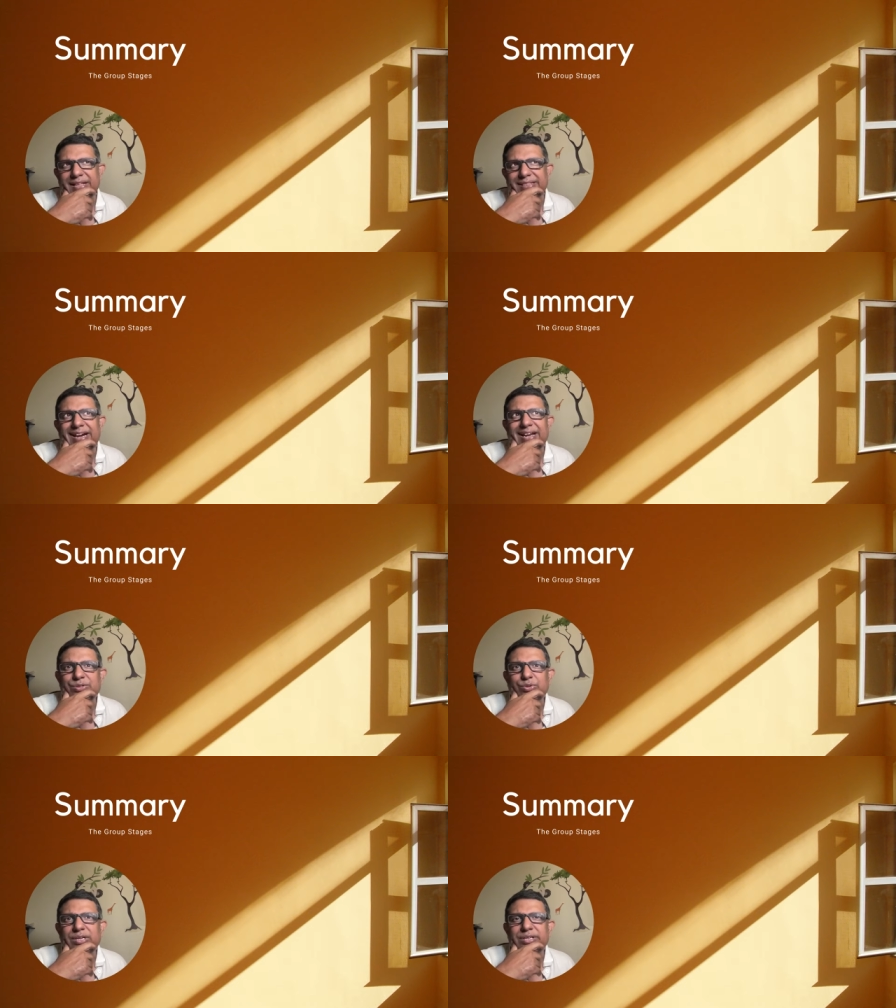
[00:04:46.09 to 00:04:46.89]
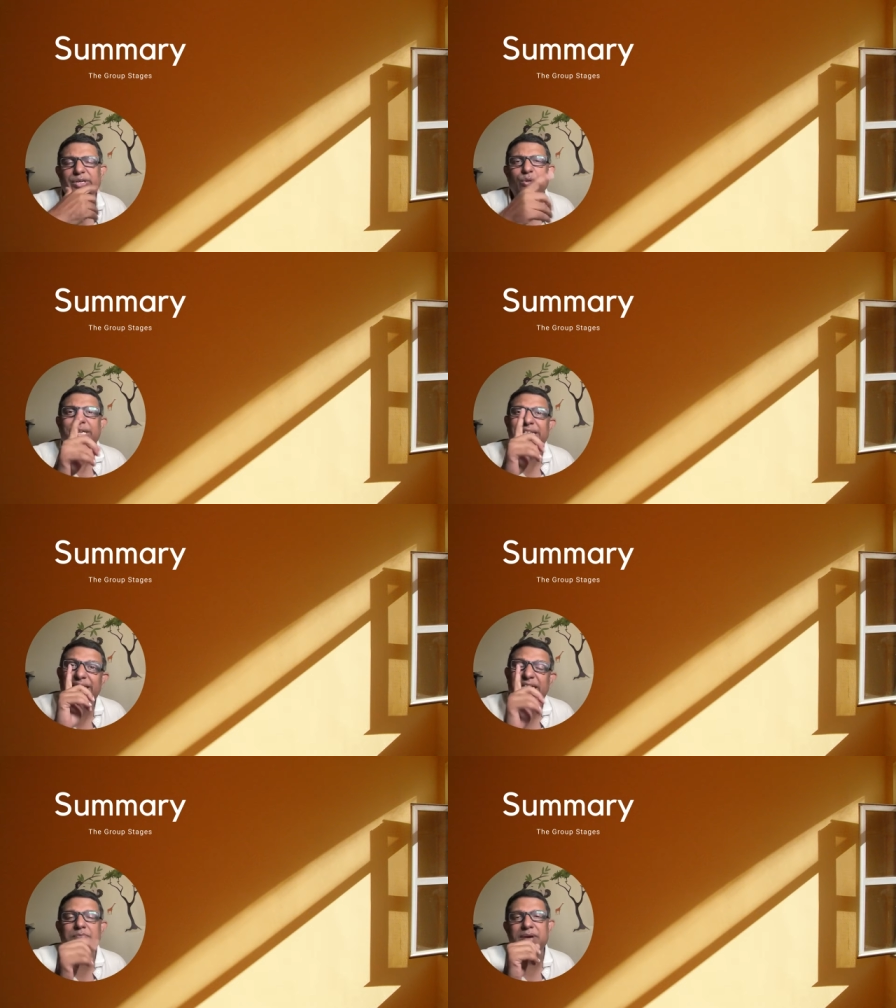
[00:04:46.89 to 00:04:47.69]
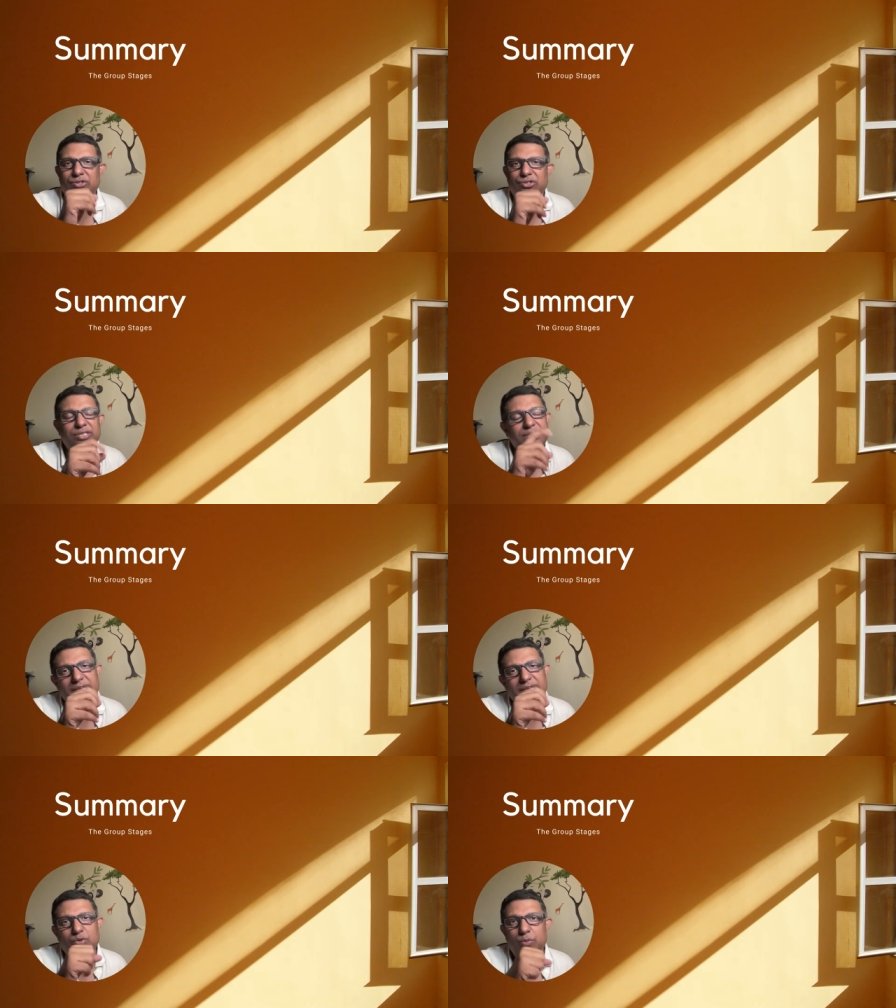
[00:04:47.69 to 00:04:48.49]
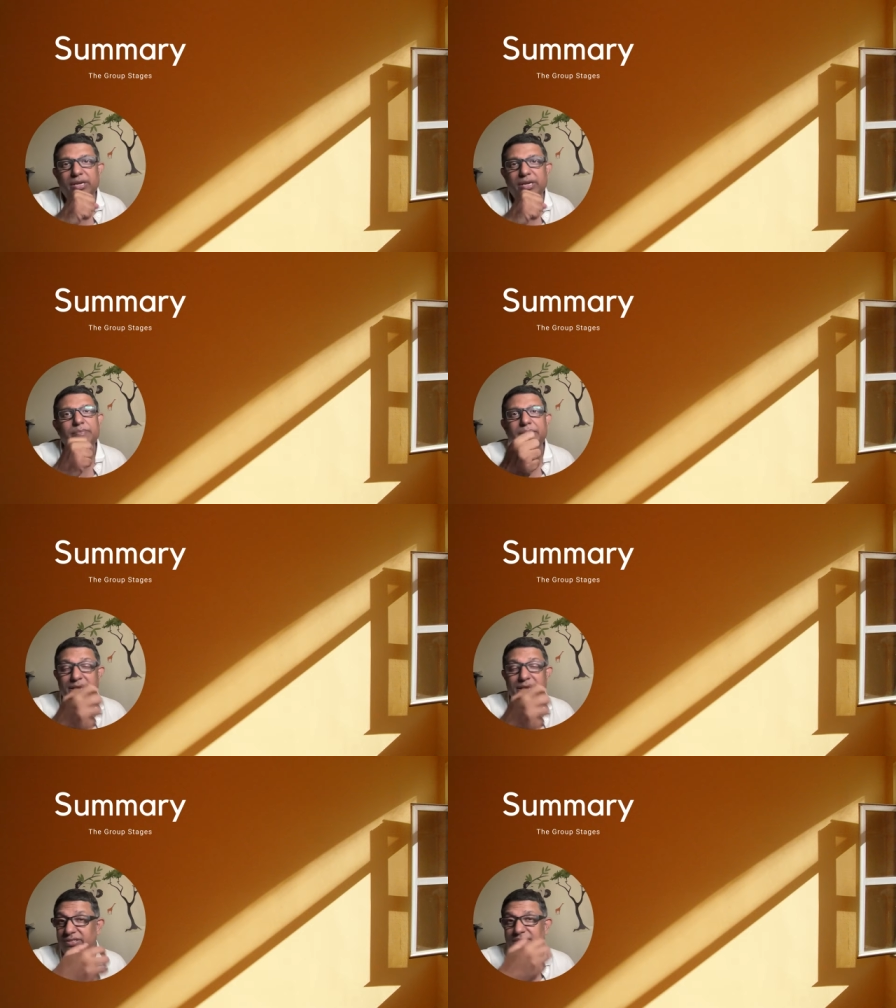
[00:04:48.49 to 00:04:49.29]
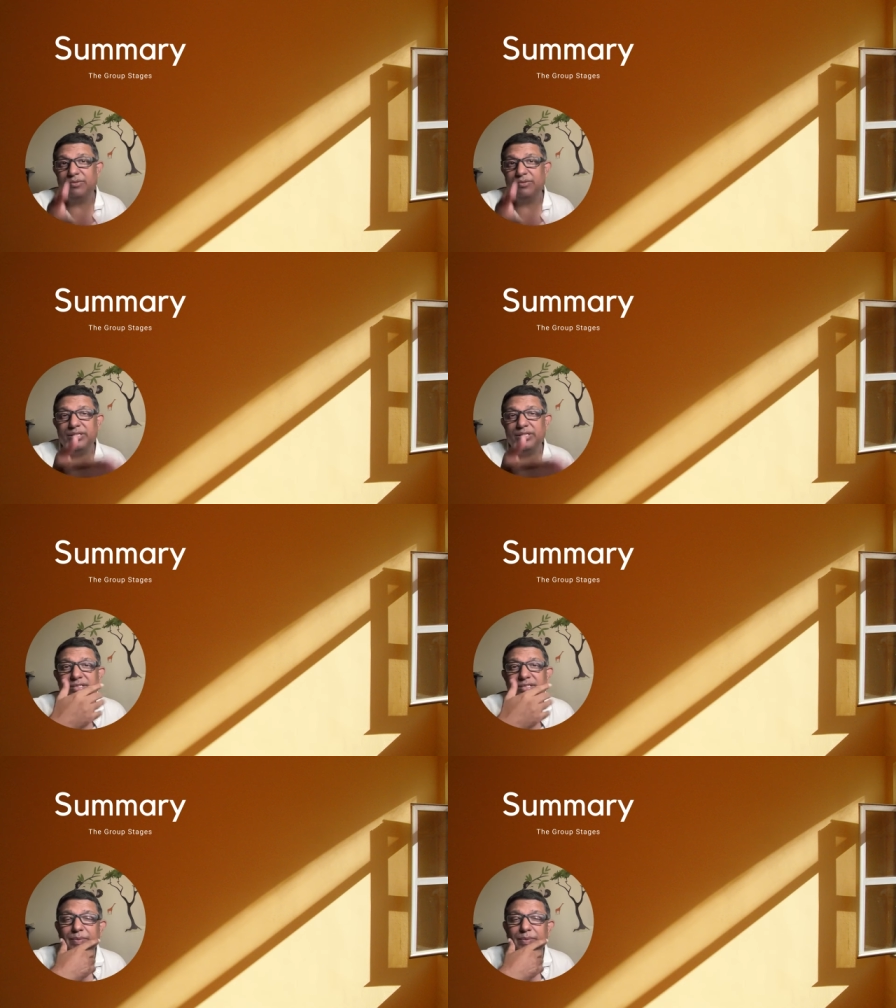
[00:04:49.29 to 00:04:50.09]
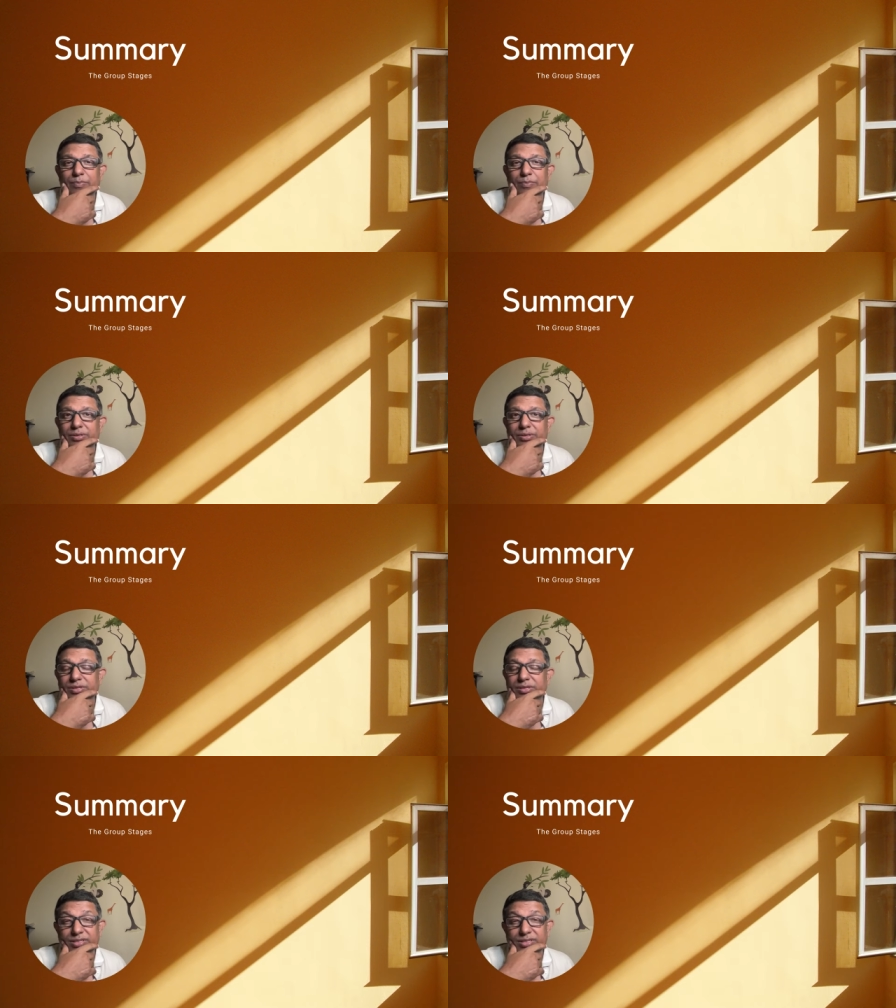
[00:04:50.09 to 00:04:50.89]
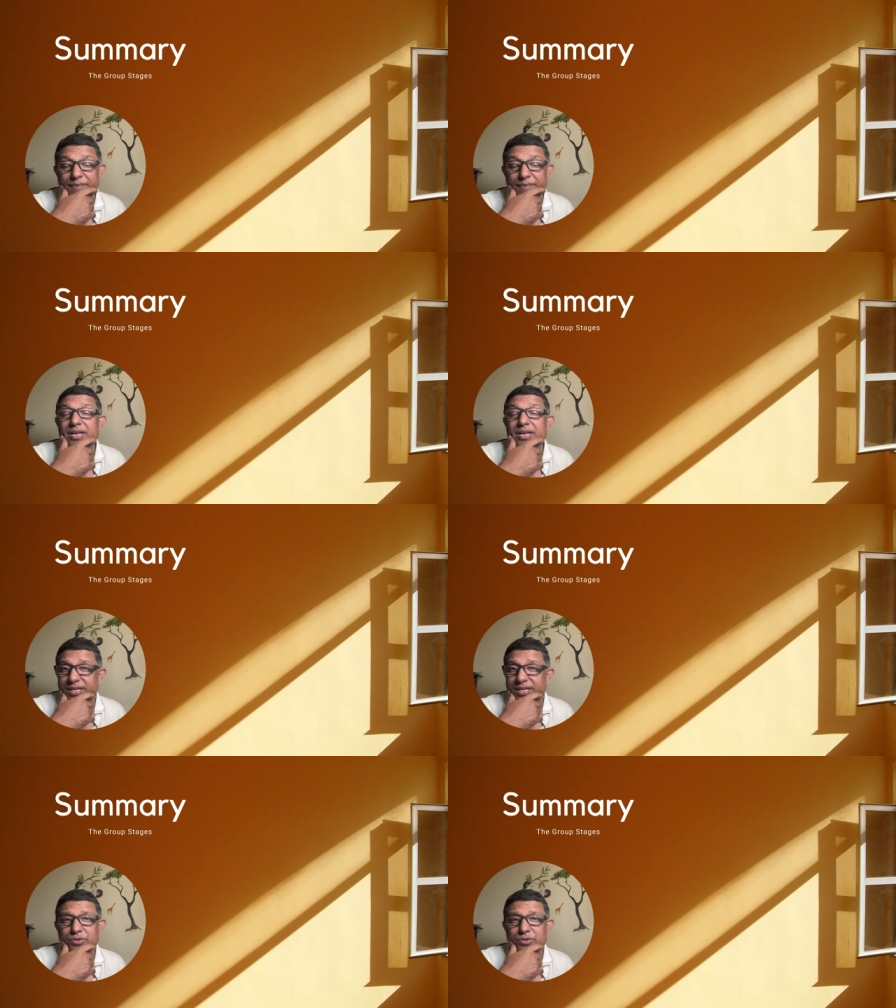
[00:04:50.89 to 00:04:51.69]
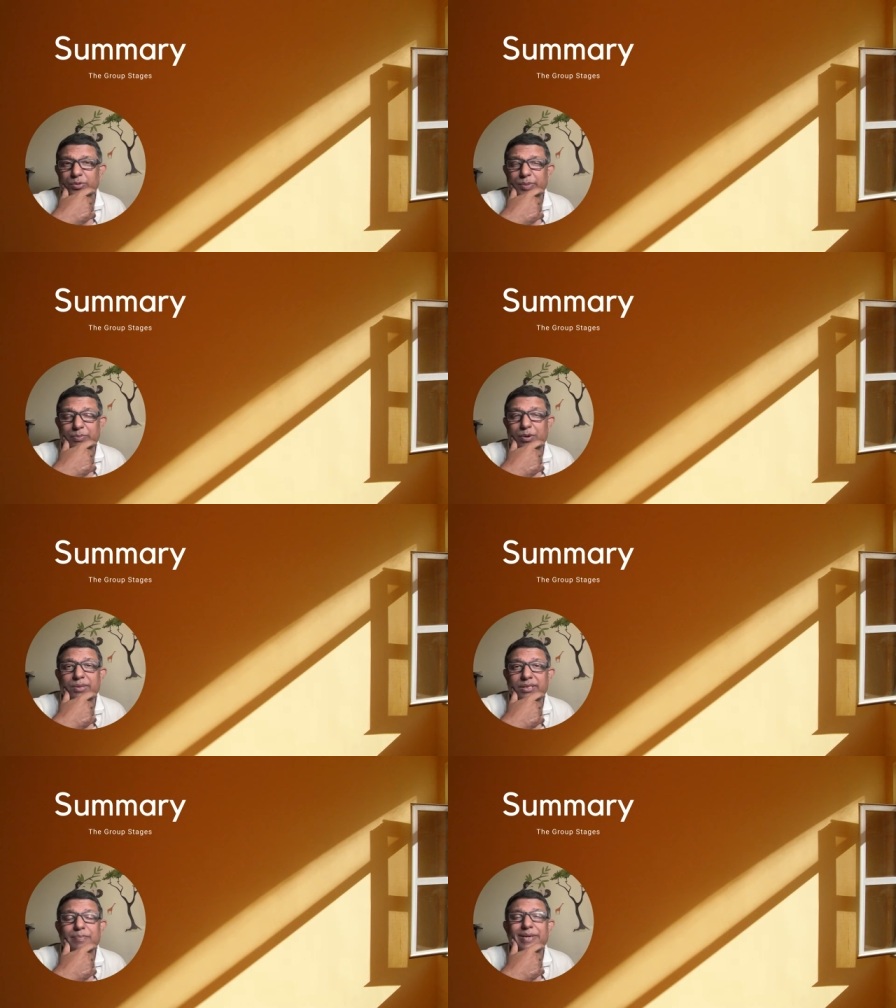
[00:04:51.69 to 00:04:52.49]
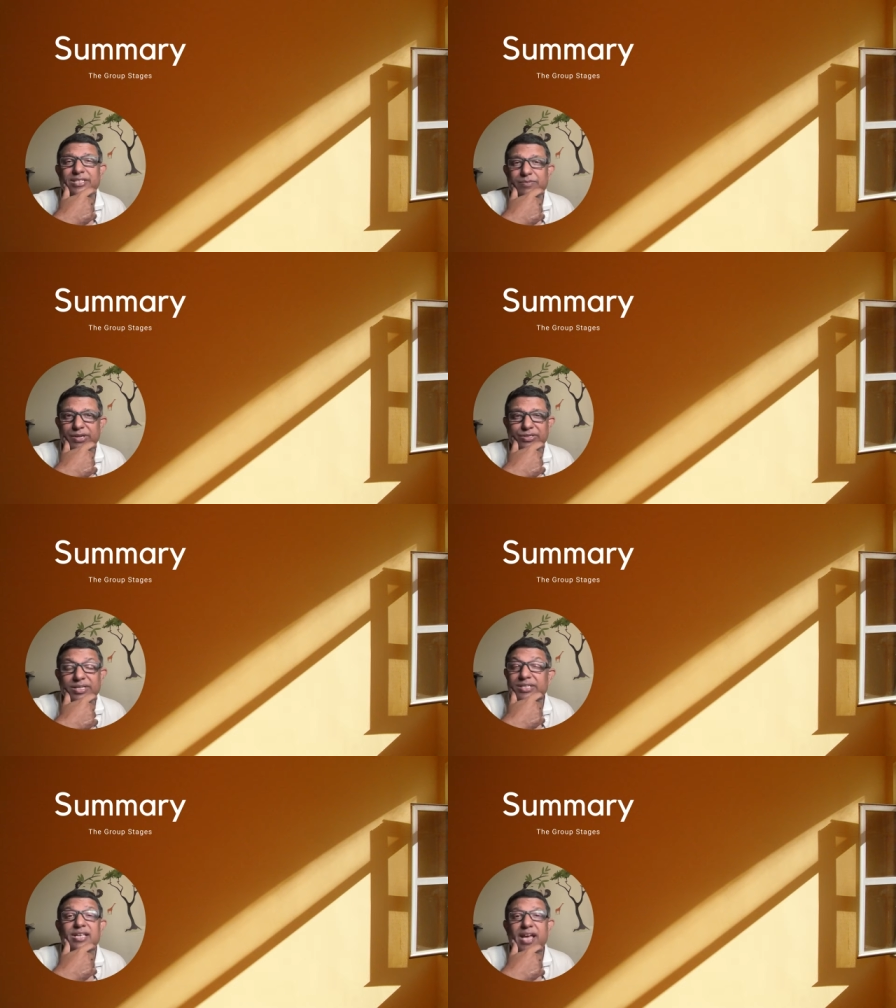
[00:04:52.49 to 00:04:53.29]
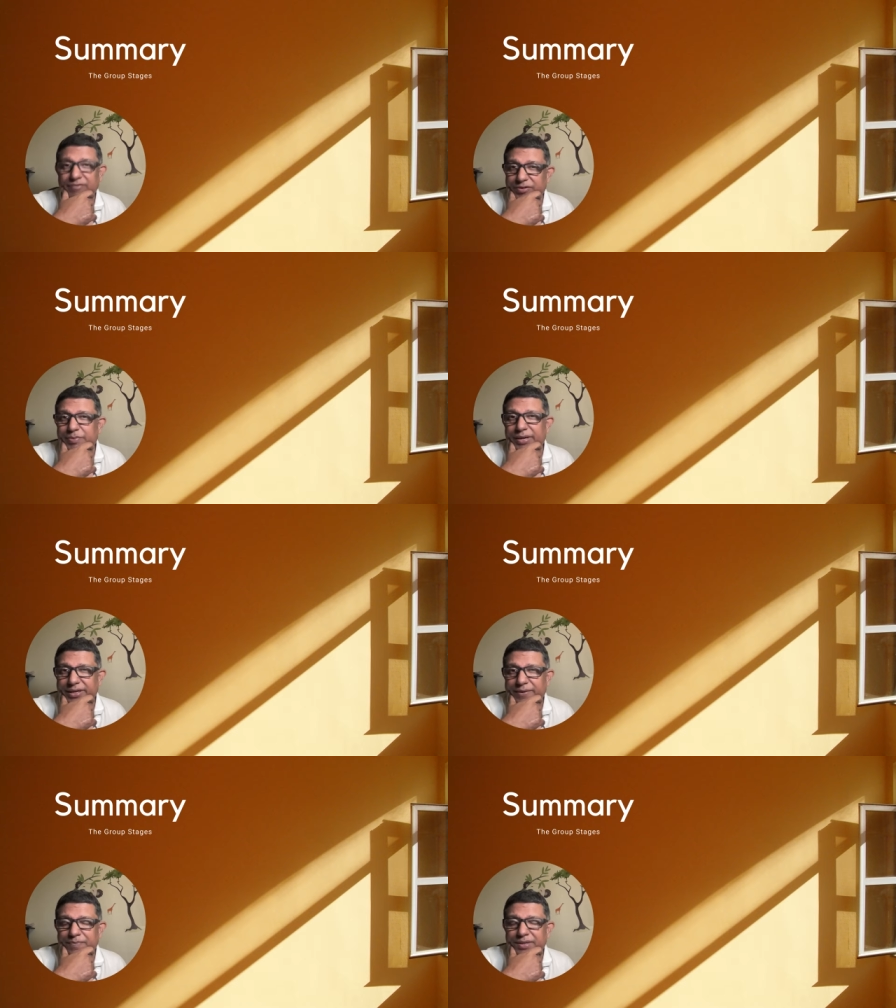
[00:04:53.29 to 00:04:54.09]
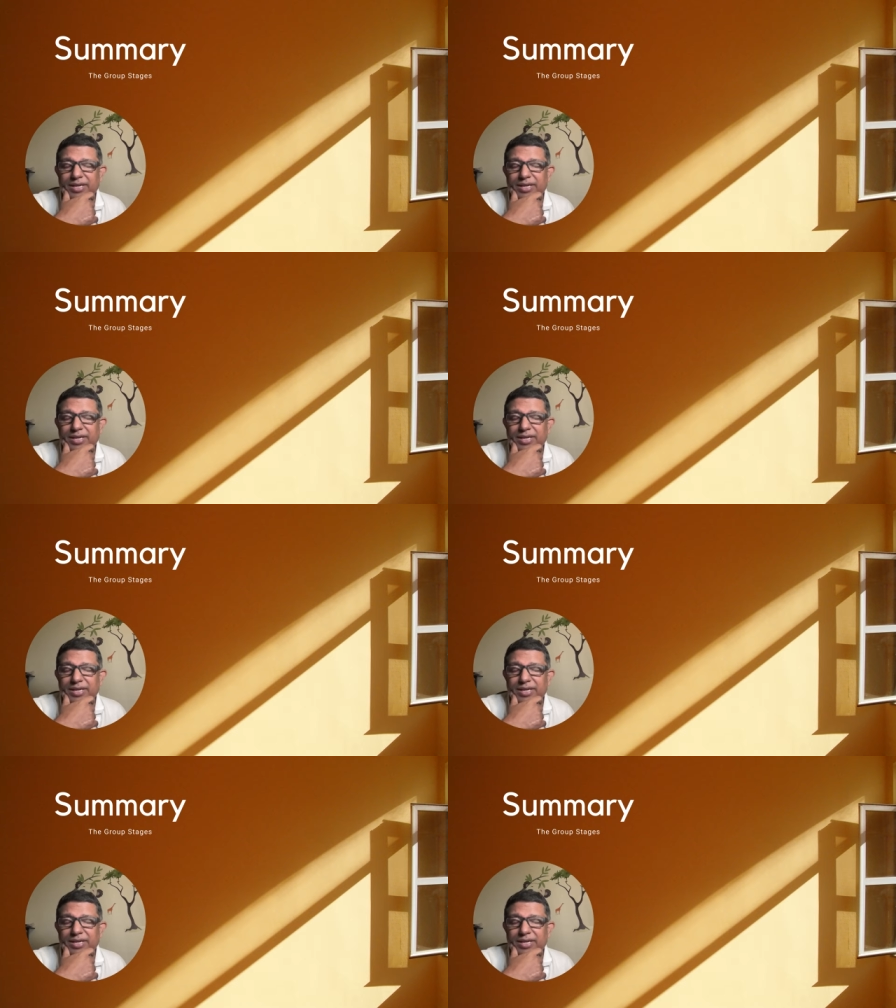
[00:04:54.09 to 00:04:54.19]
And that has to continue in key matches, in key moment, in big matches. And the one that's coming up on Thursday is going to be probably the biggest match that he's ever played.